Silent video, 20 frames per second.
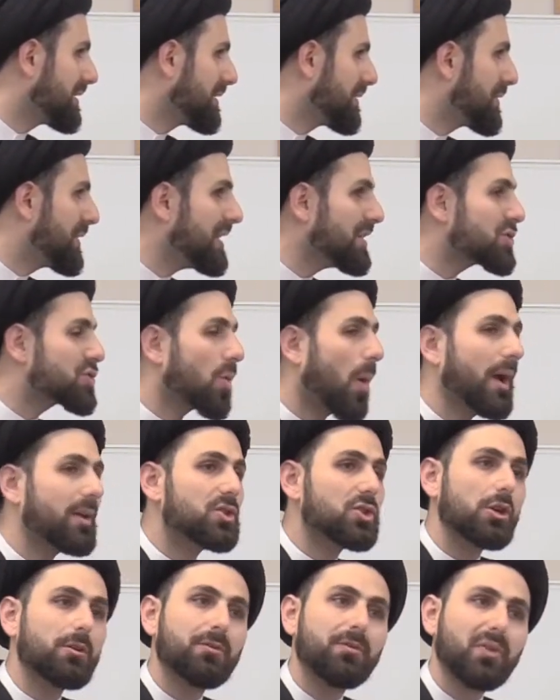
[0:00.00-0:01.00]
these
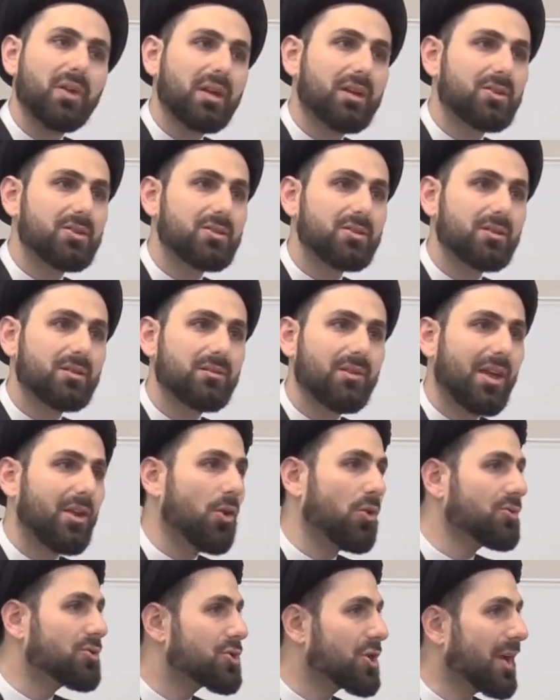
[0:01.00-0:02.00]
rights are fixed. They
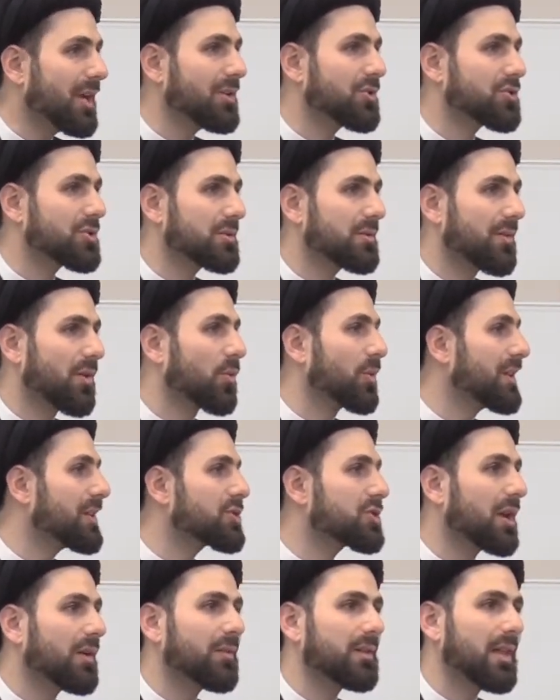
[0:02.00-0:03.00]
don't change. The
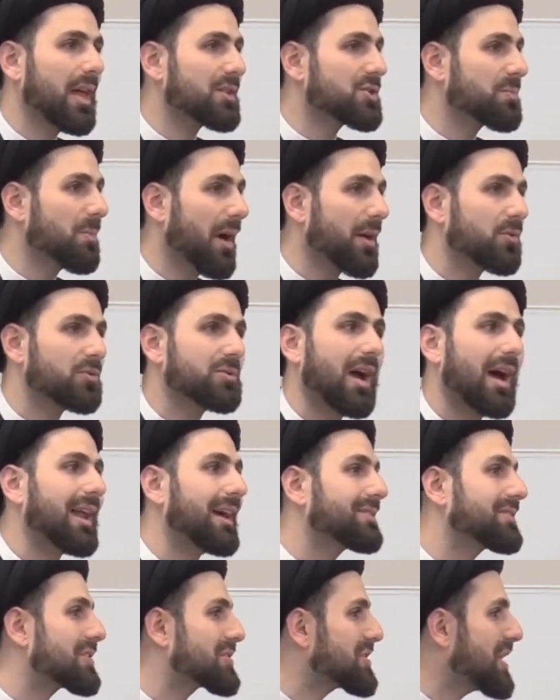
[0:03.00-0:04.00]
religion of Allah subhanahu wa ta'ala
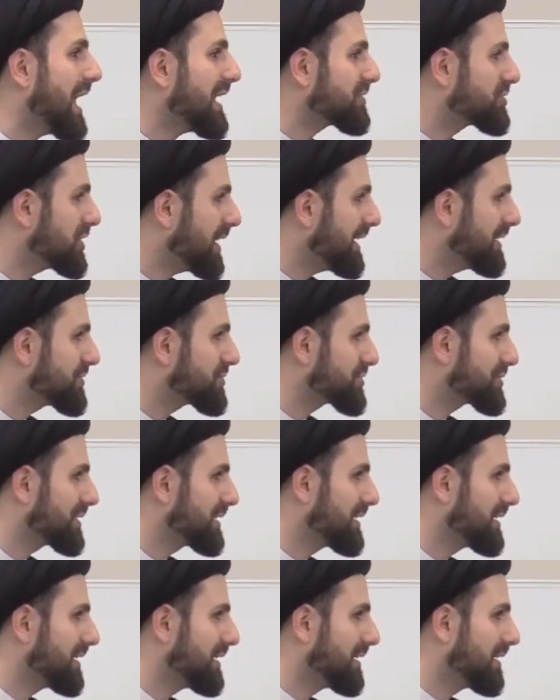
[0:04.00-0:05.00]
does not change.
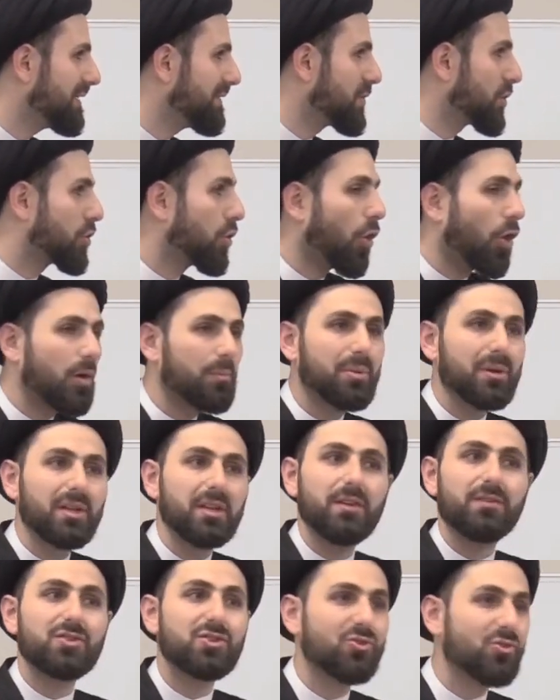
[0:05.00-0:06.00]
The core
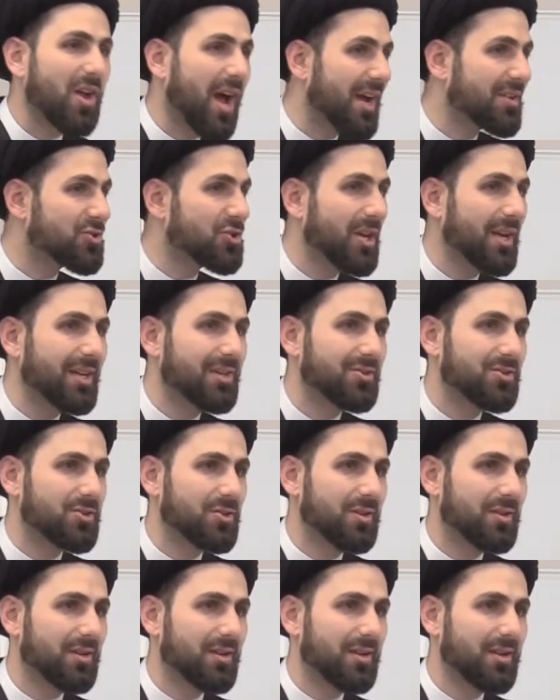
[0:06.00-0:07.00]
beliefs do not change.
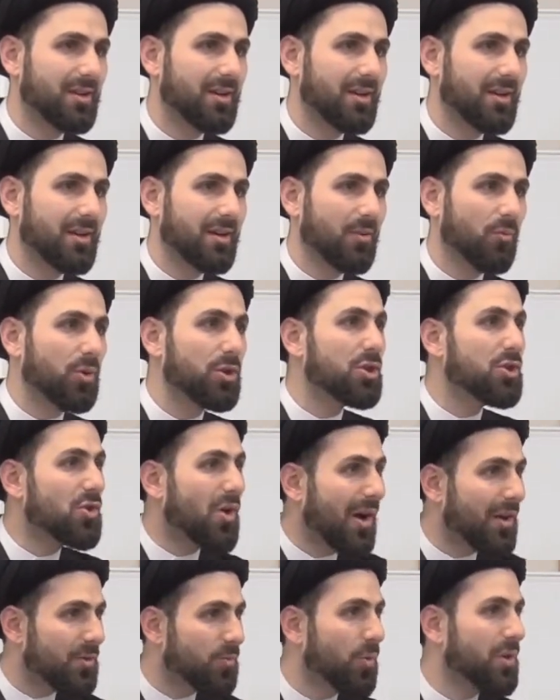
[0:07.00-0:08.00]
When
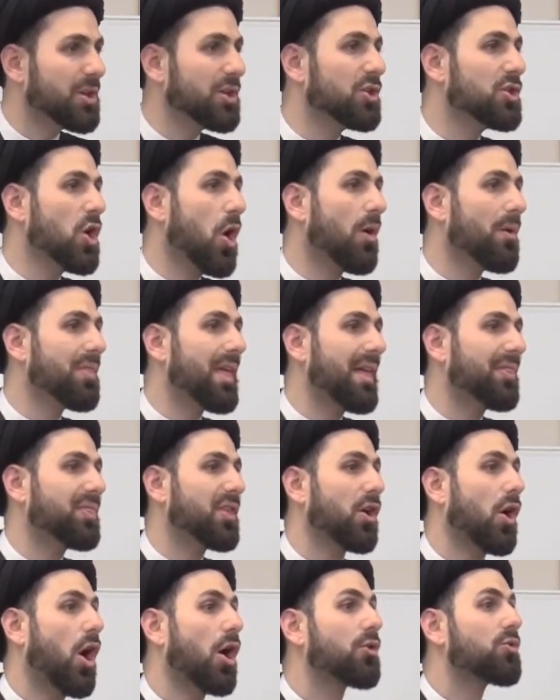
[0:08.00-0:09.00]
you know that
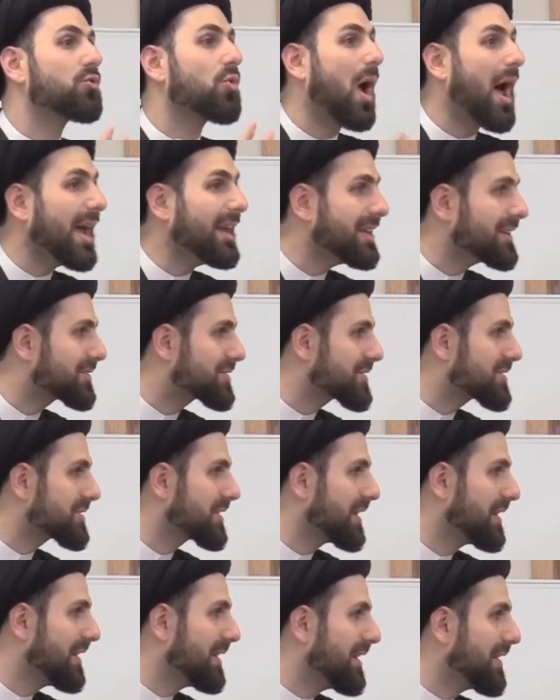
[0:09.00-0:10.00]
there are rights
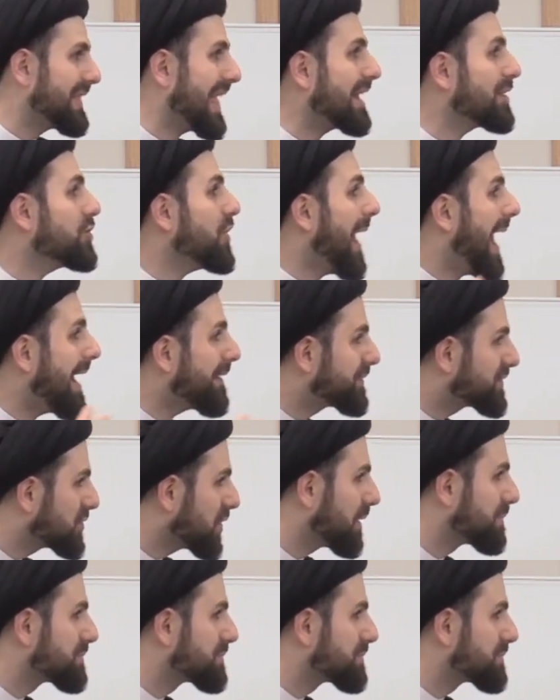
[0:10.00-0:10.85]
that you have to